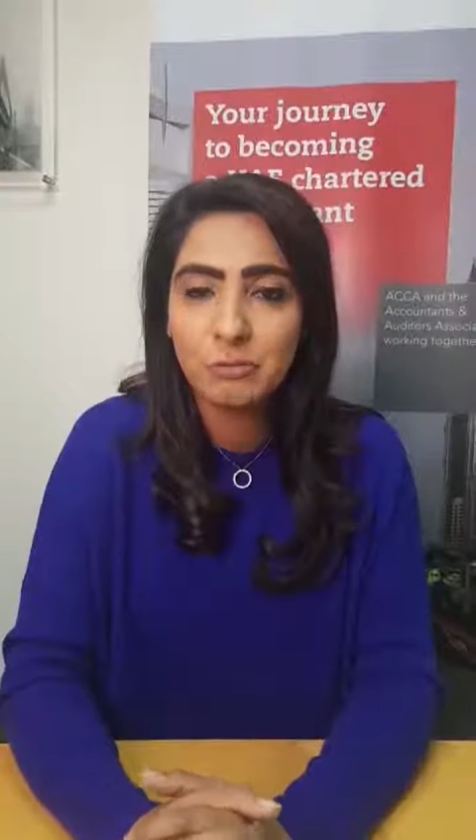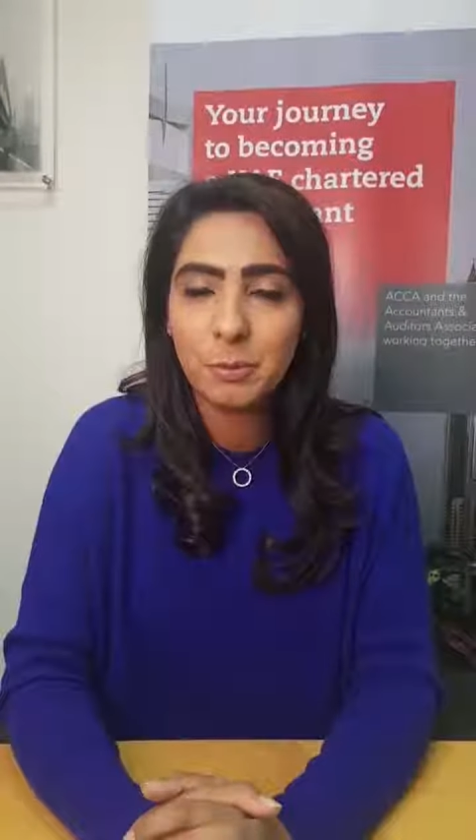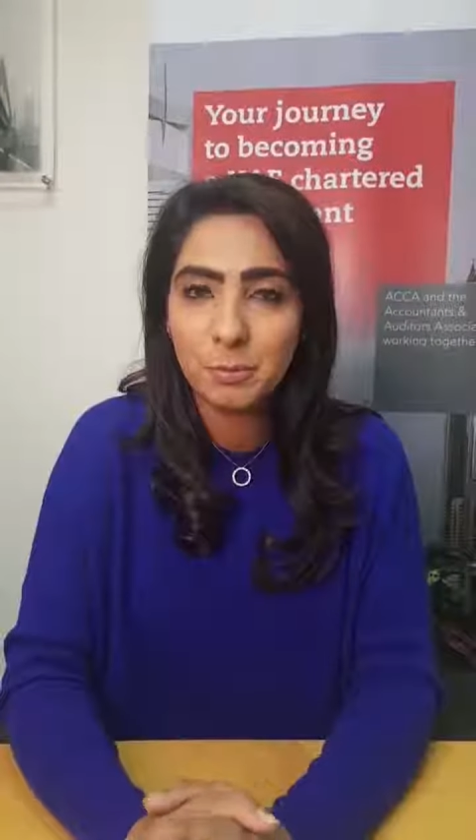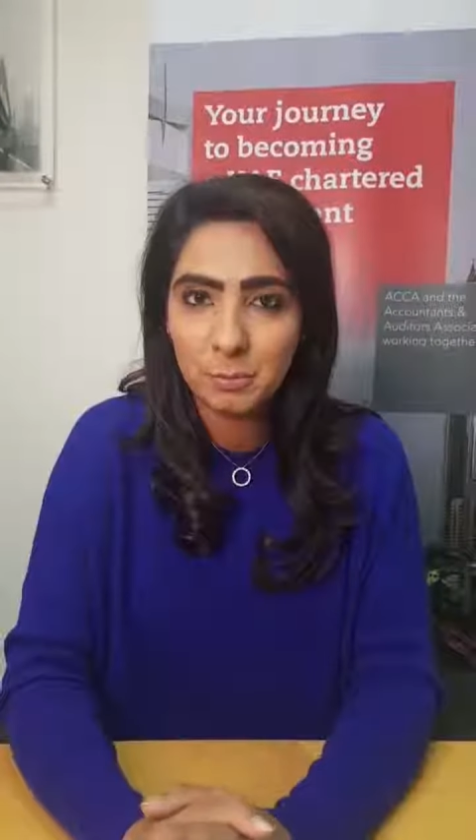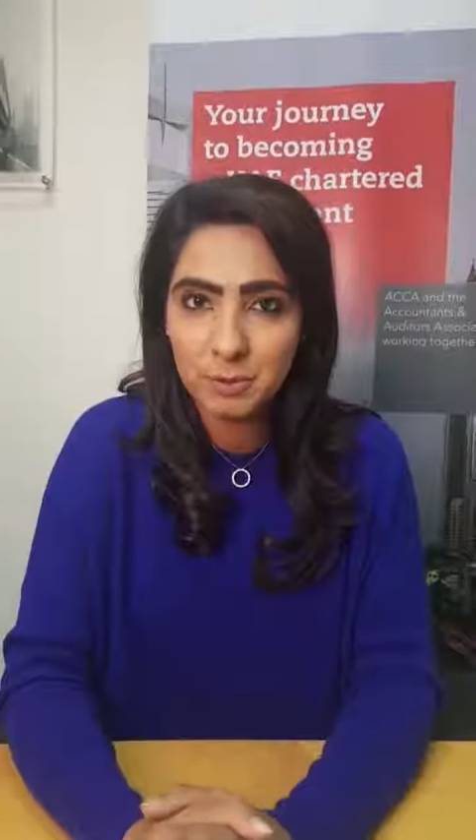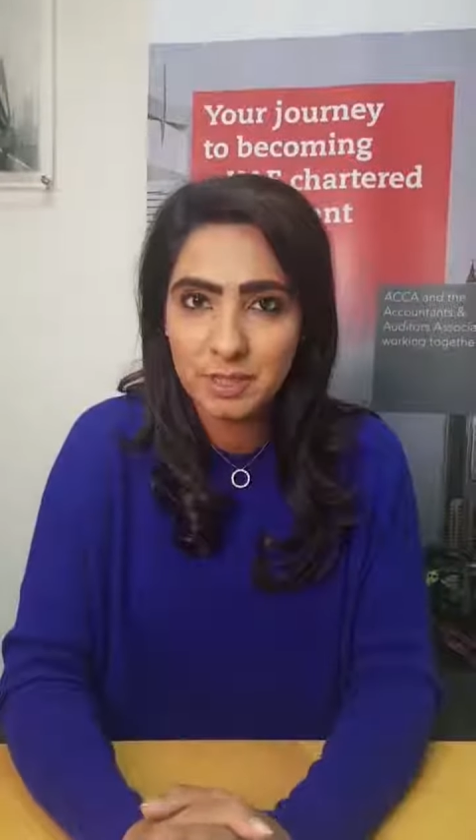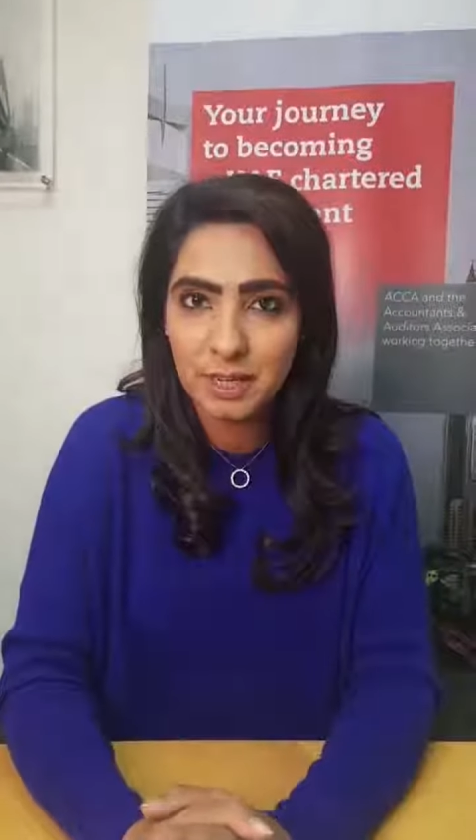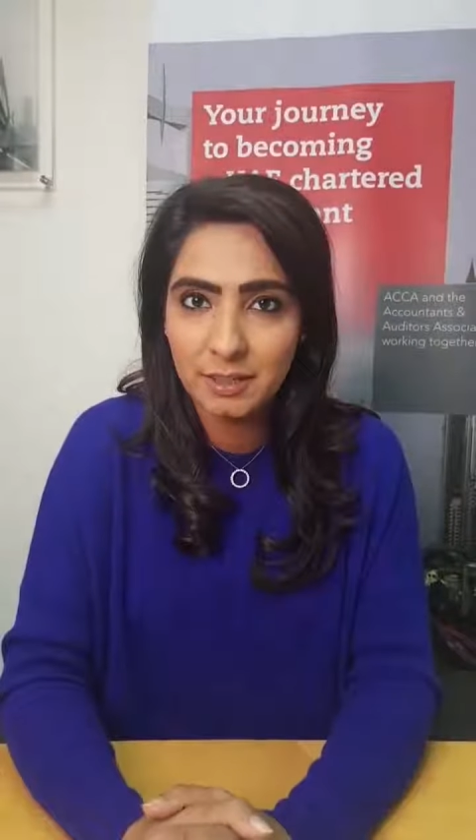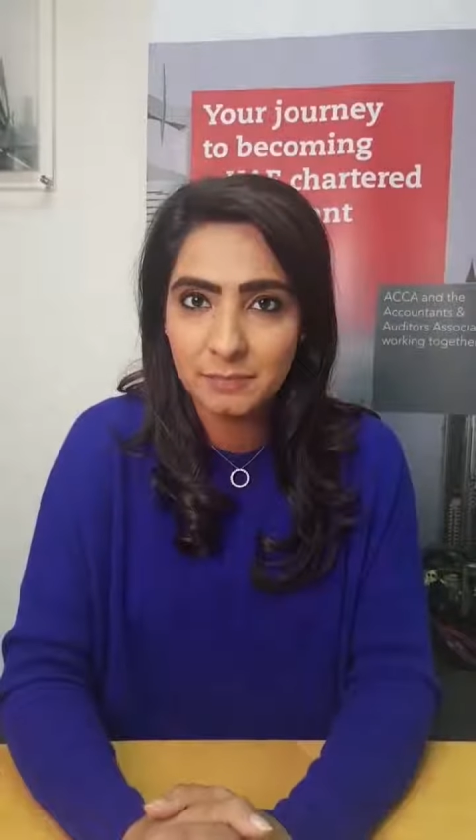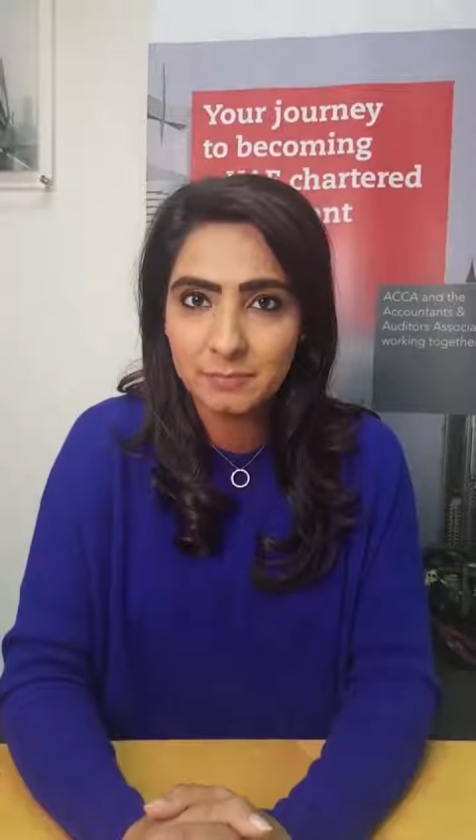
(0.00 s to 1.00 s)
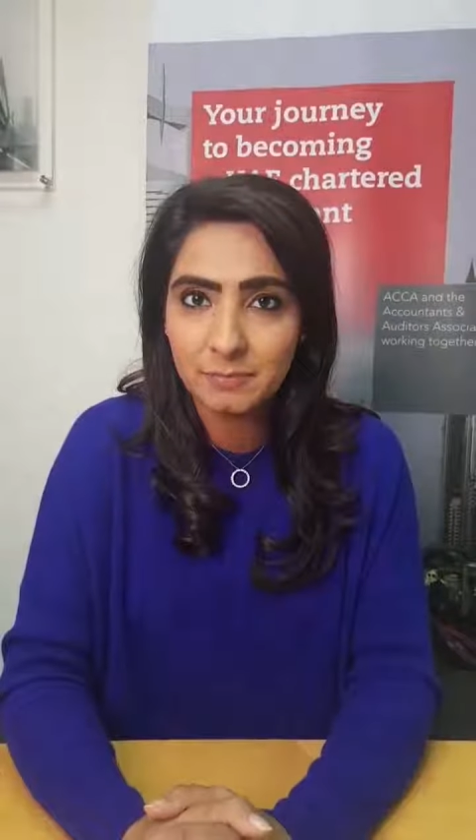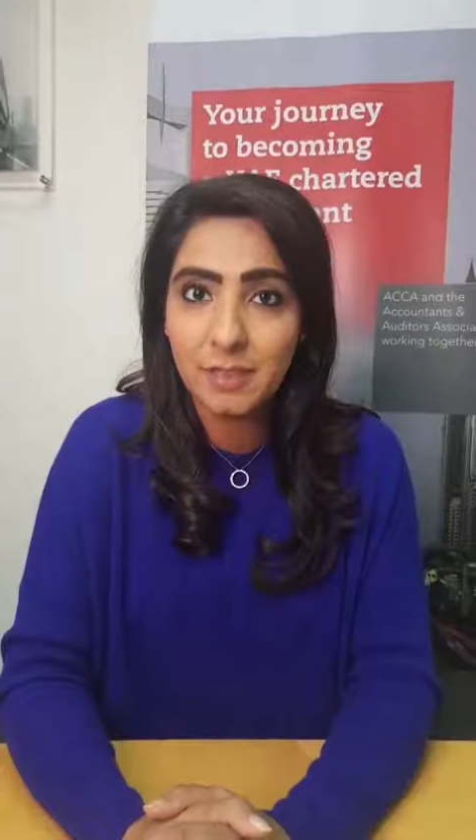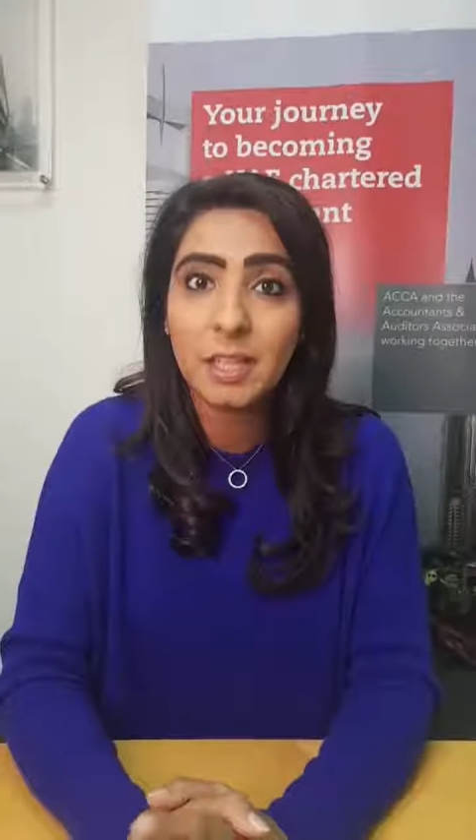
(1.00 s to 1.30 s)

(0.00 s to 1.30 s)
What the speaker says: reporting